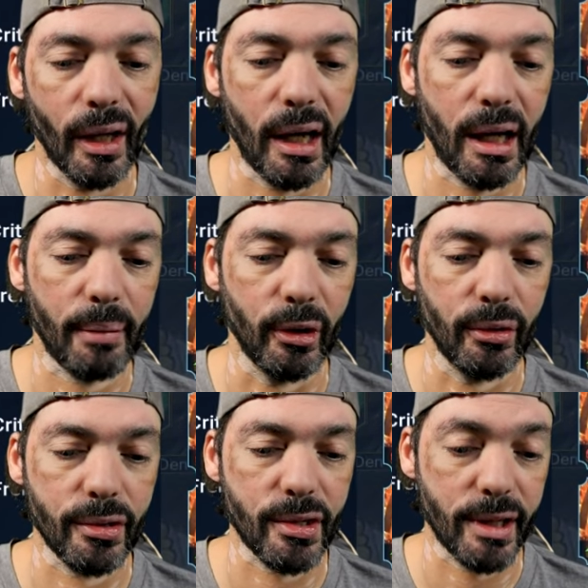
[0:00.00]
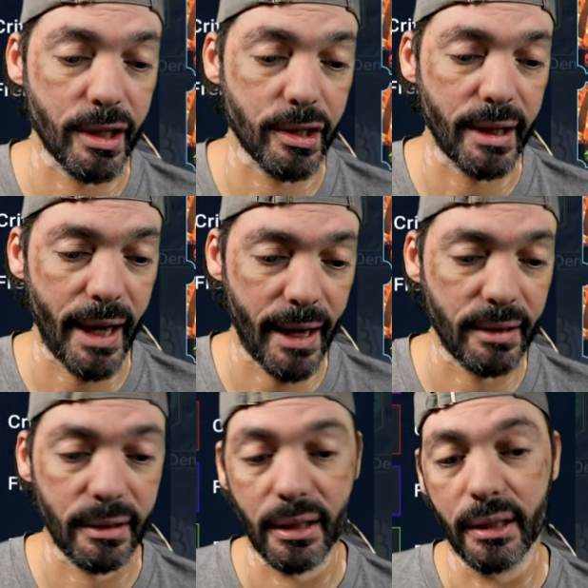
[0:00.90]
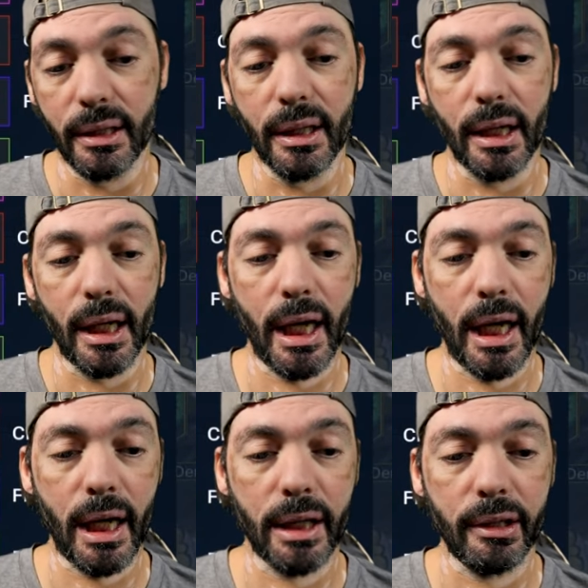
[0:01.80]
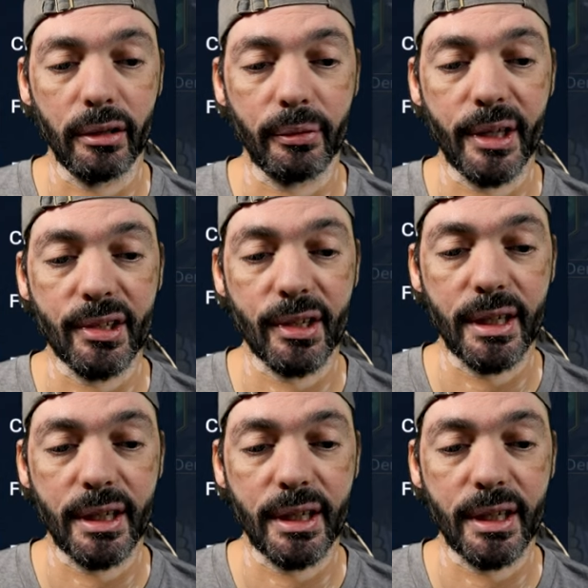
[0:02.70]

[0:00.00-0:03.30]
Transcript: I'm on stage 10. And the only reason